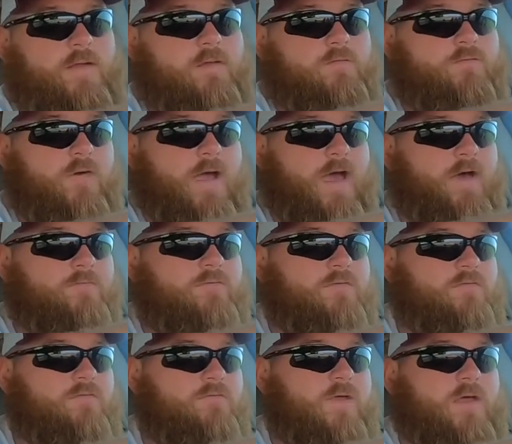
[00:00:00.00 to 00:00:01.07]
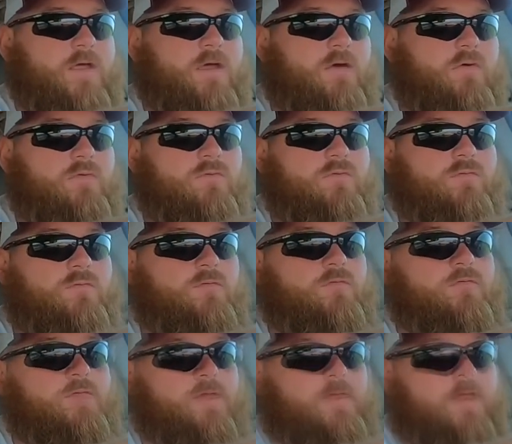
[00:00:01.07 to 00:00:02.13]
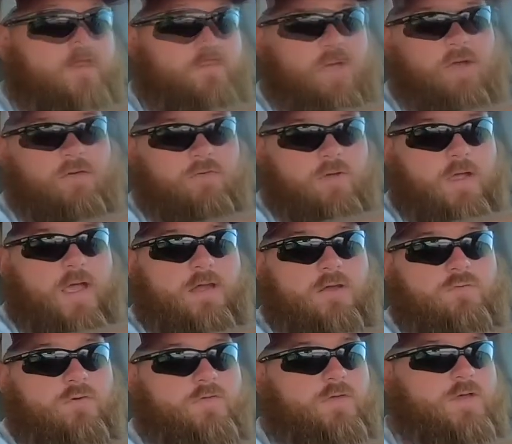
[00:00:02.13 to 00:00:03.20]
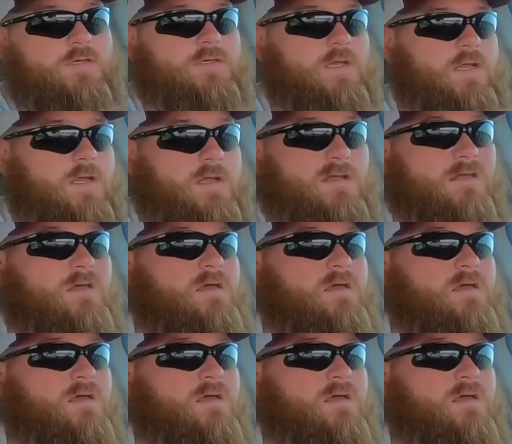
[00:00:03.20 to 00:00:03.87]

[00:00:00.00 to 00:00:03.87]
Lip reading: draft of the video that they got created with us in it,